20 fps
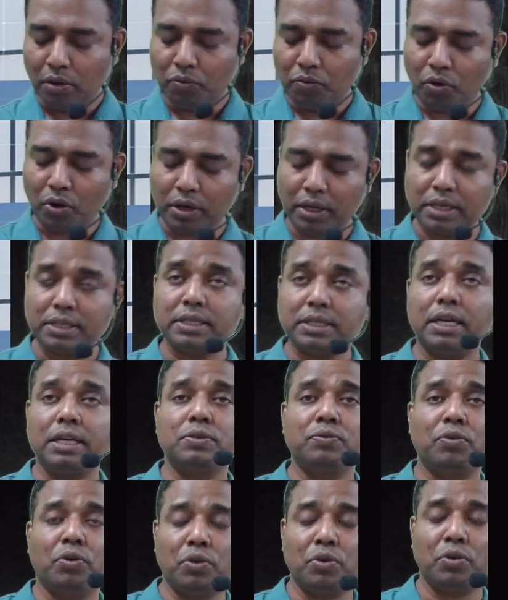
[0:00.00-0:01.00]

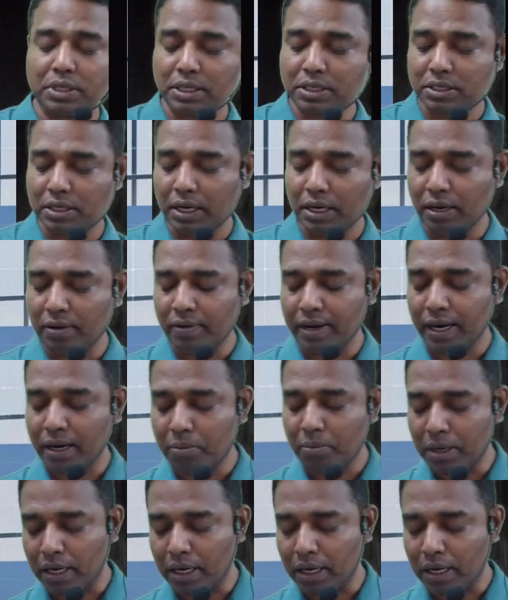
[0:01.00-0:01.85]
46,460 divided by